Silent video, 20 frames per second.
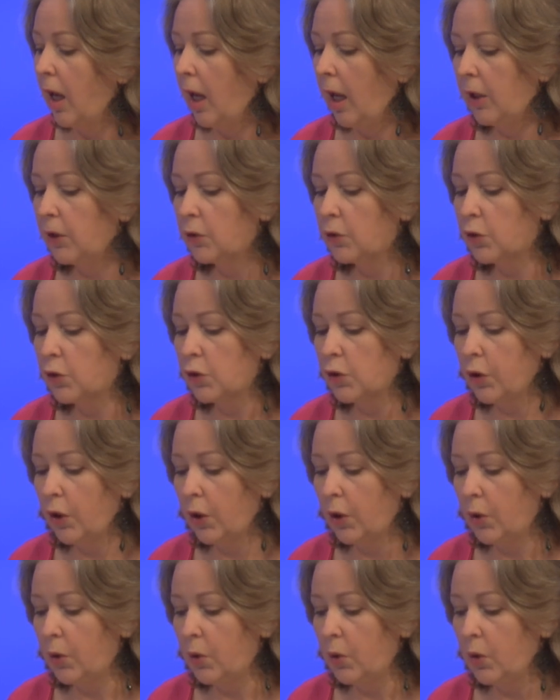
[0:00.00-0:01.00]
And
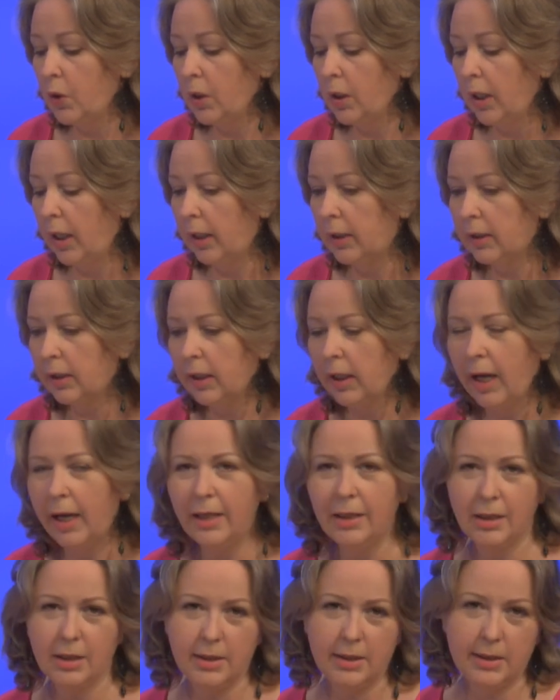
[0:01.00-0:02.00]
so it
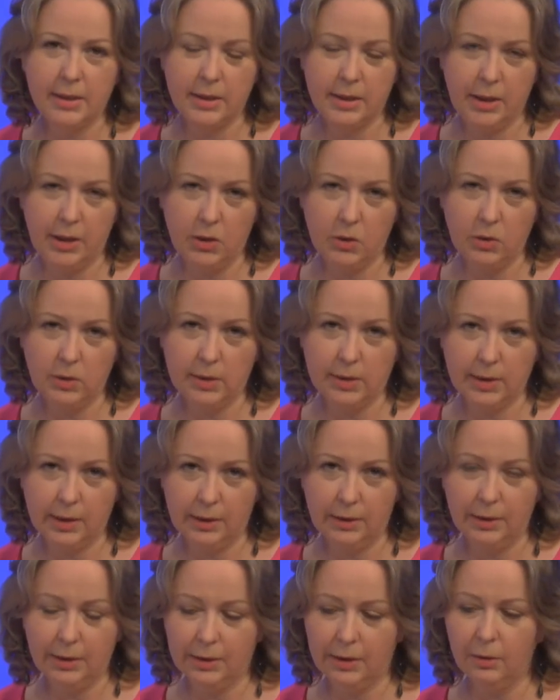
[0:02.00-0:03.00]
kind of steals a
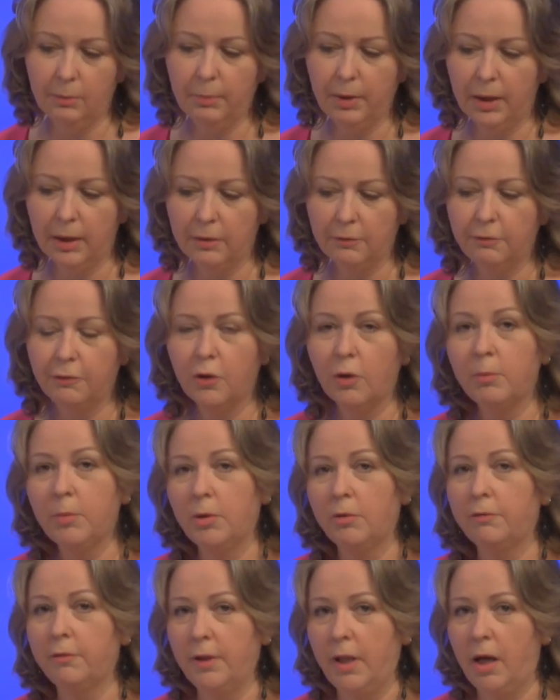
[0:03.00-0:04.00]
little bit from
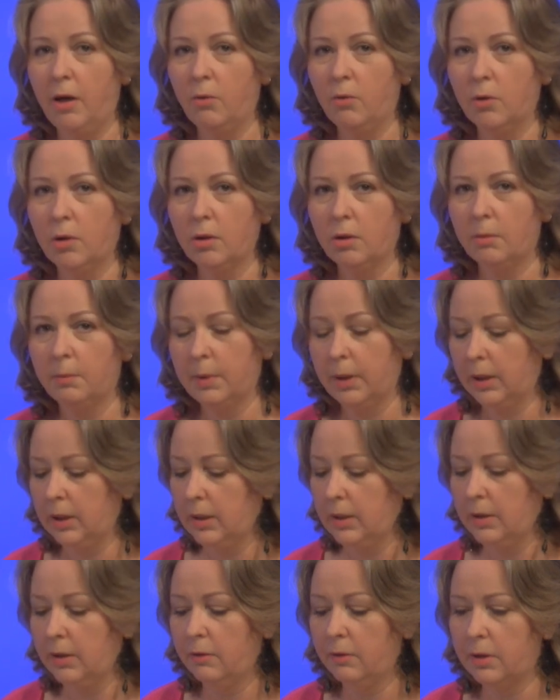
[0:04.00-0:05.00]
your flower
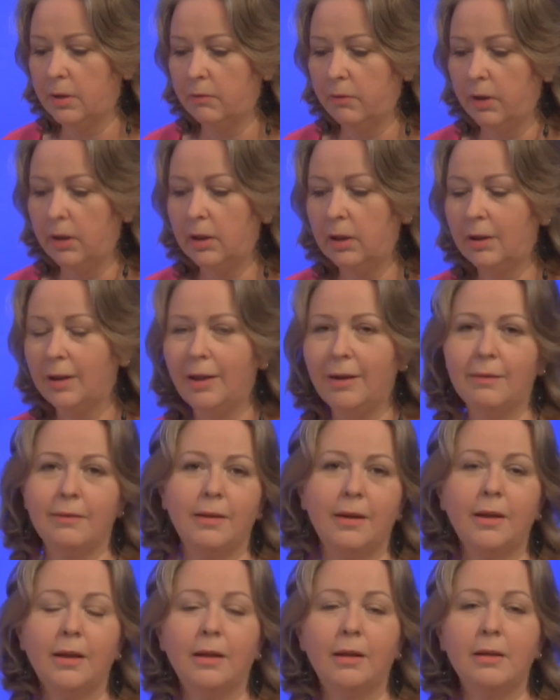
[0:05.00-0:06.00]
because there is really
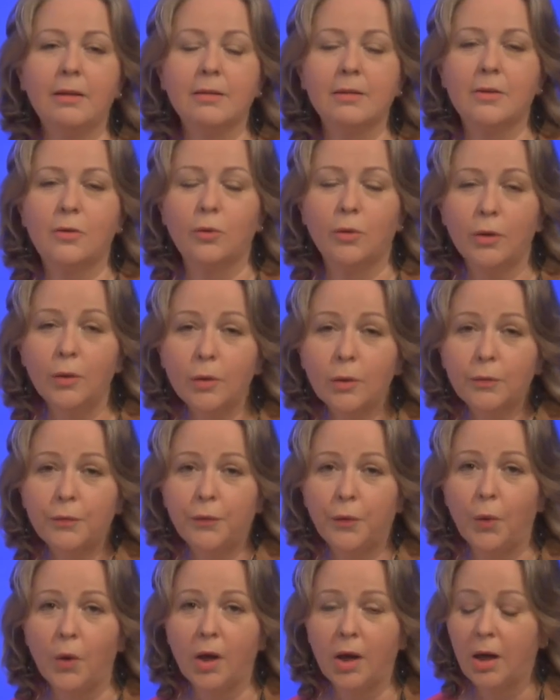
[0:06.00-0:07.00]
nothing else to look
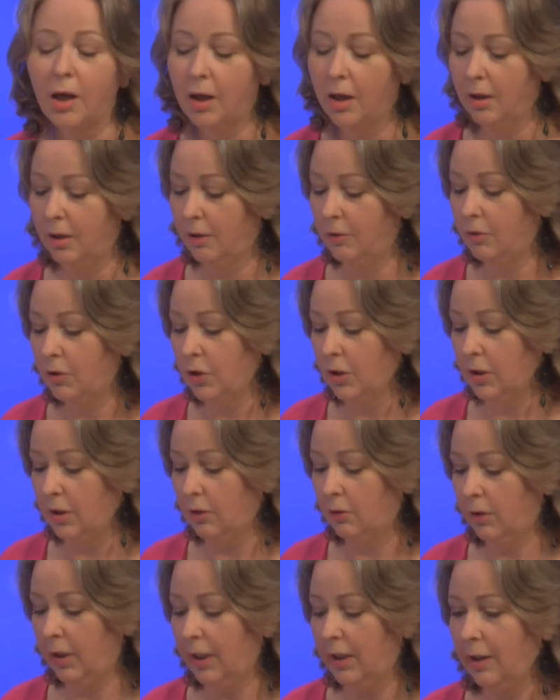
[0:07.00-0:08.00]
for. You just
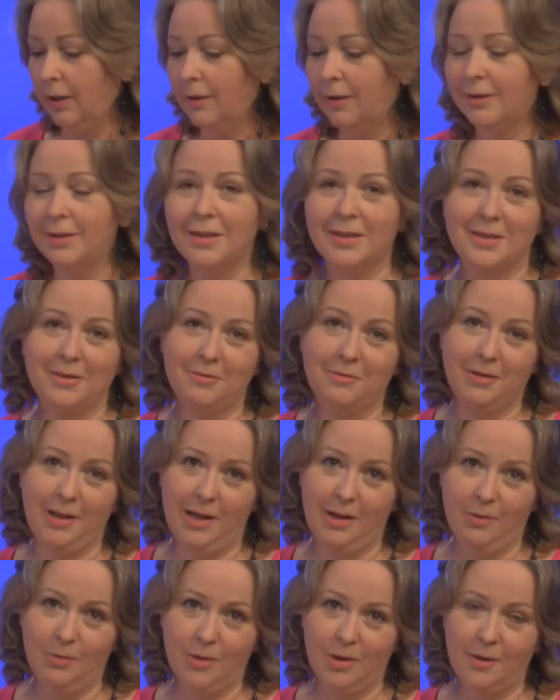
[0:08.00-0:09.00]
look at it and it's a
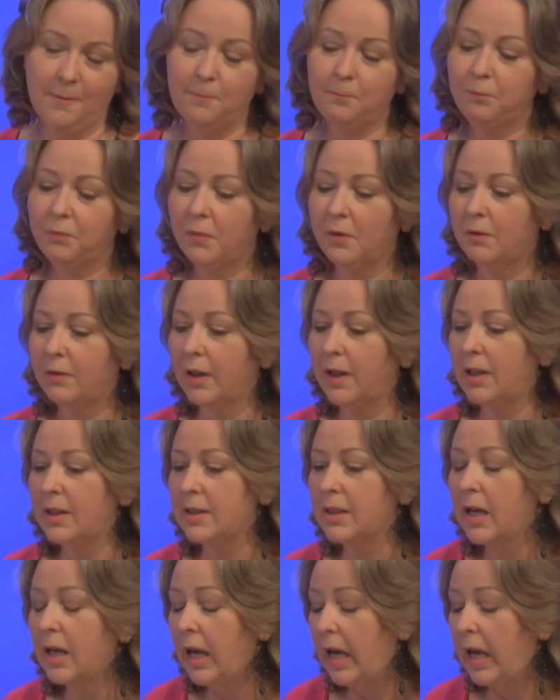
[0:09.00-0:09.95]
flower right?